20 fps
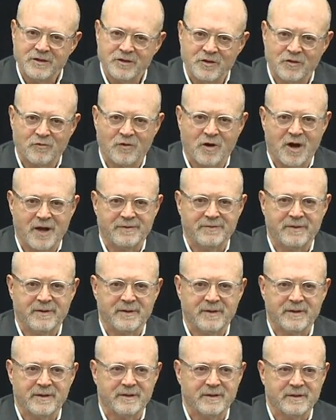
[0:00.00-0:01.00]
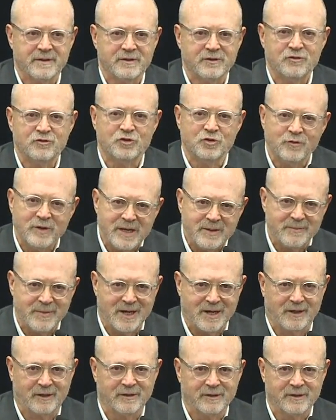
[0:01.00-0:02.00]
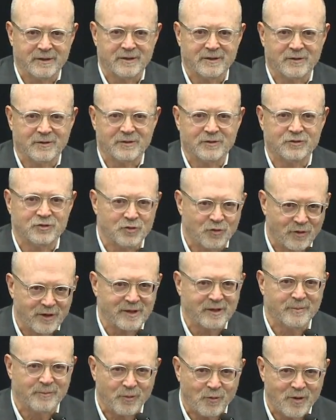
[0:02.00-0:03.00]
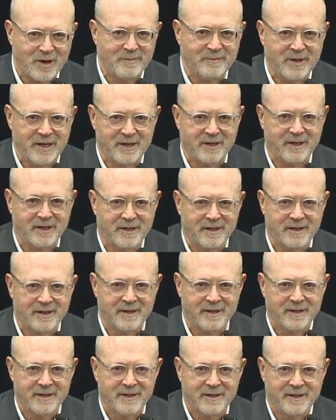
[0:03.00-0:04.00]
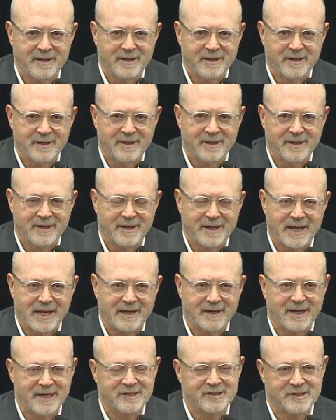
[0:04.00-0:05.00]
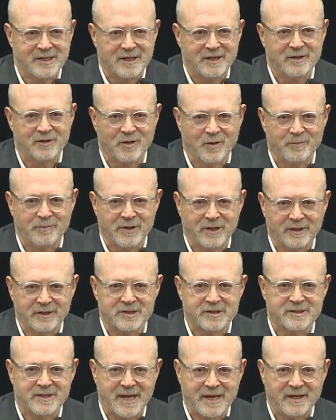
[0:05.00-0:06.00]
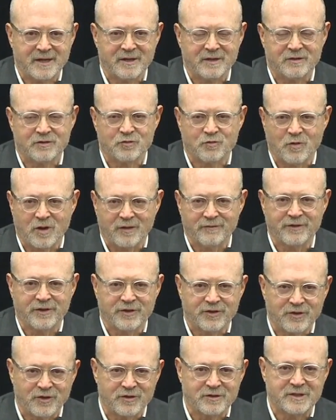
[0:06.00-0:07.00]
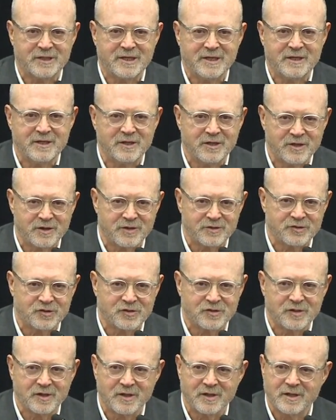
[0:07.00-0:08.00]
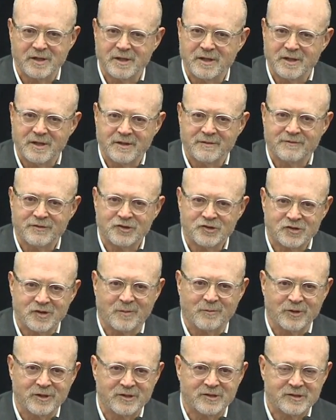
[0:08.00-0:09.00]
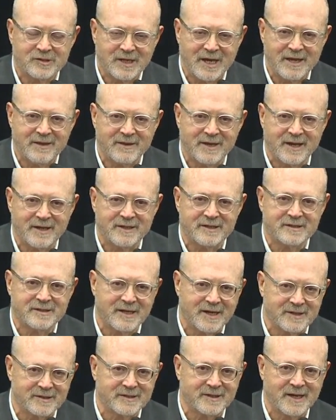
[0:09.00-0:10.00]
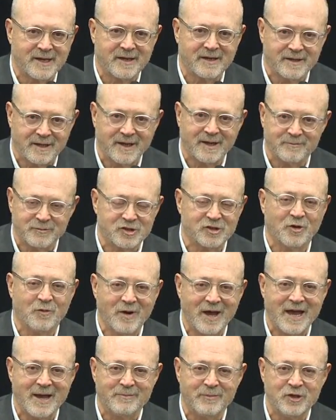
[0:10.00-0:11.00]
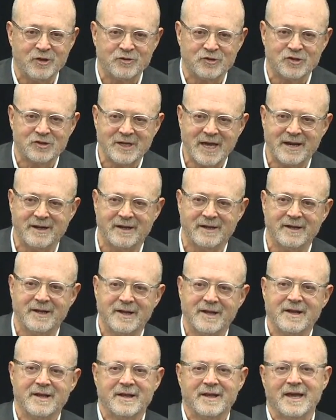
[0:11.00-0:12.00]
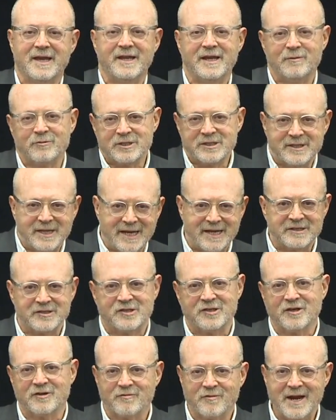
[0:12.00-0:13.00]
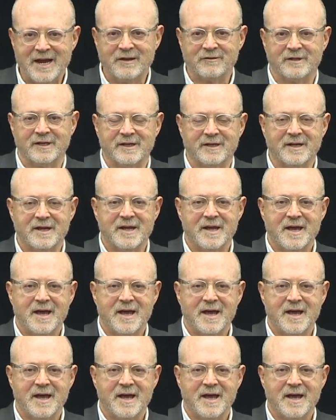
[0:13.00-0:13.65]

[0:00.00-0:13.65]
You're on, you do email during the board meeting. And I said, You know, Bill, it's taking 12 or 13 years for someone to say that. It sounds like I'm so happy you said it. And he was dancing around it.